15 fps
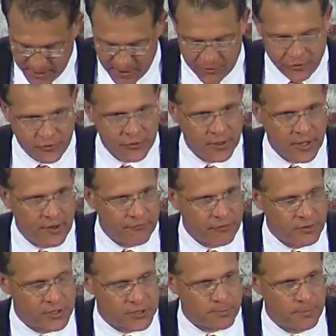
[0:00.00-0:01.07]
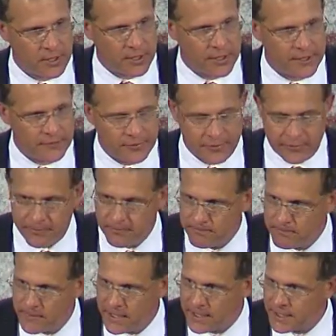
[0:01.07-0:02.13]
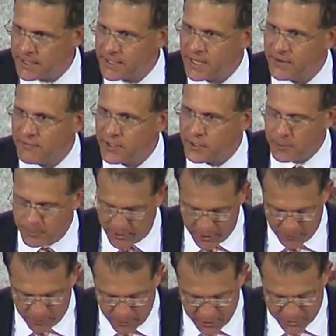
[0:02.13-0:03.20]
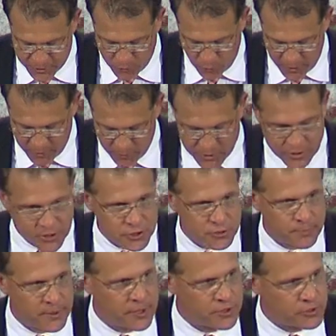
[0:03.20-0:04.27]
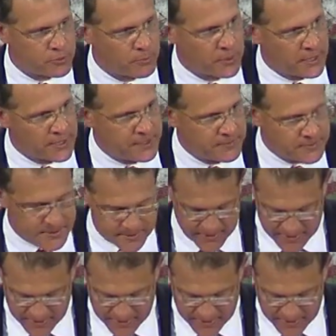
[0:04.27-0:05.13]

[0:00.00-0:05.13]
He stood up for his beliefs. He didn't give in to peer pressure, whether it was his spiritual beliefs,